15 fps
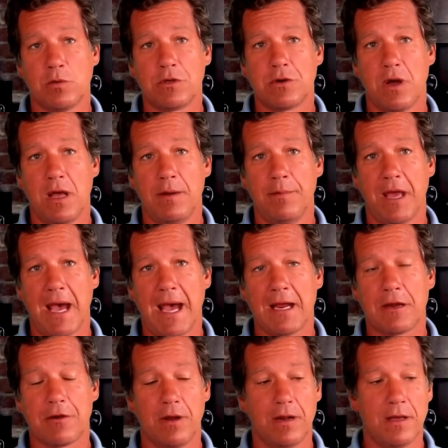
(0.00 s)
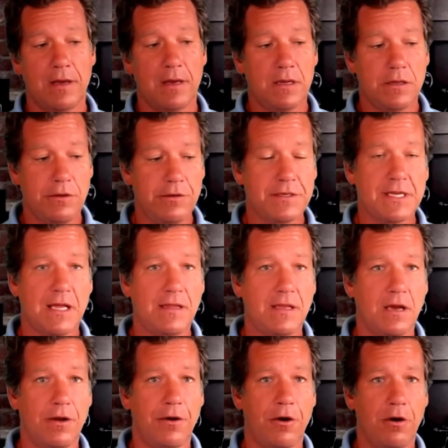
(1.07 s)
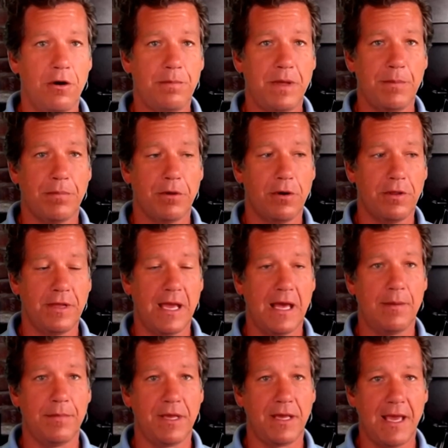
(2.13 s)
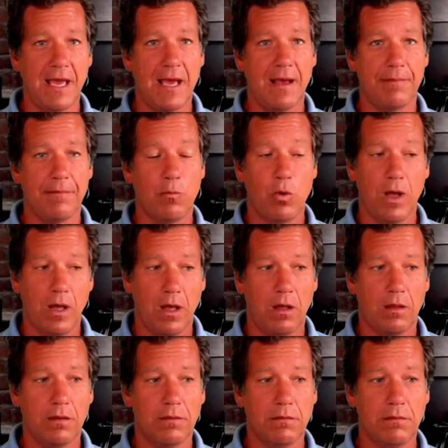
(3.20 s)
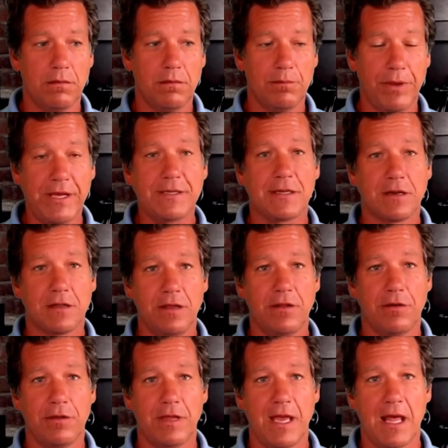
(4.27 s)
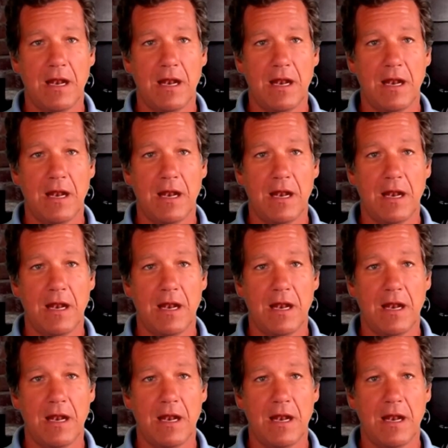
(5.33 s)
we're trying to be accurate. You said the unheard people are the enemy camp. Well, basically, they're the